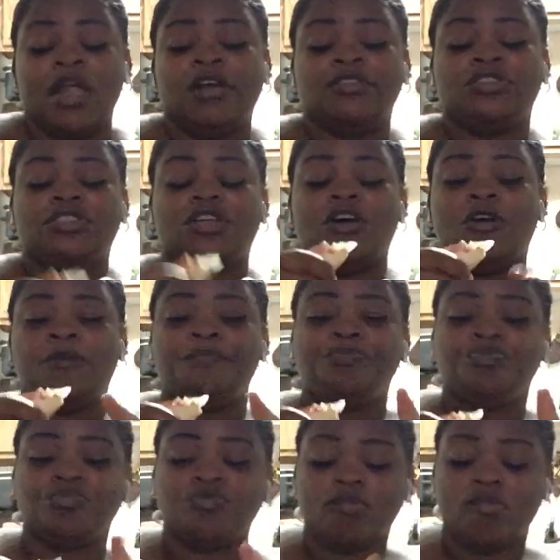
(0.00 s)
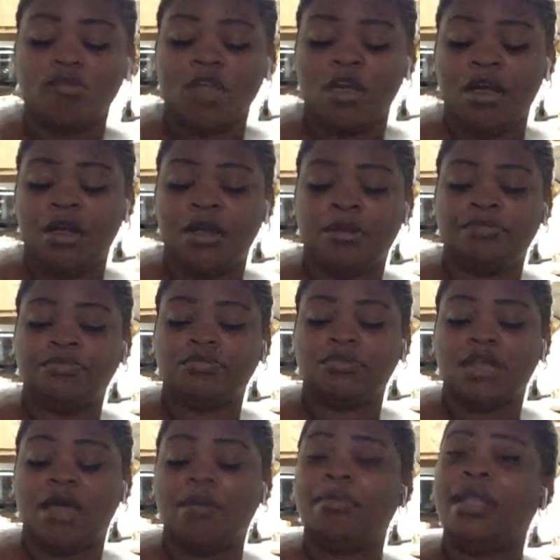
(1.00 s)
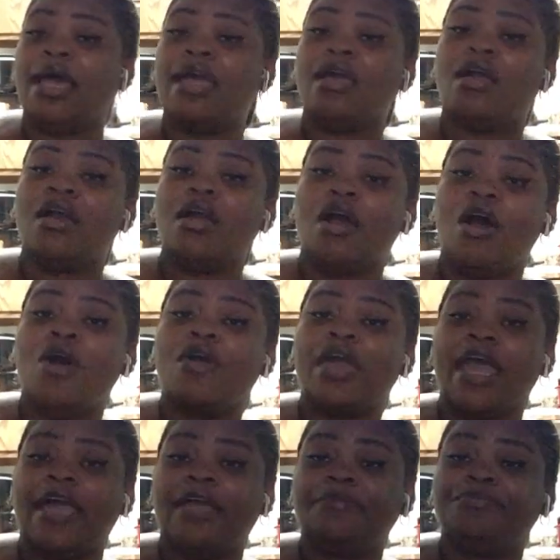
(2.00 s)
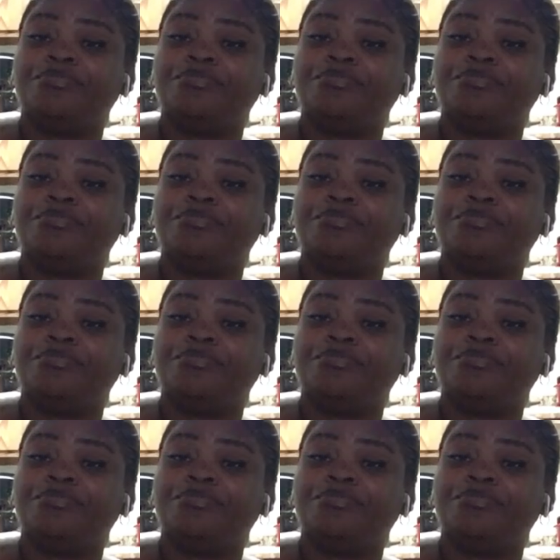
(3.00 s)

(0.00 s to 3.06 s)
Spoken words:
So, I'm like, okay.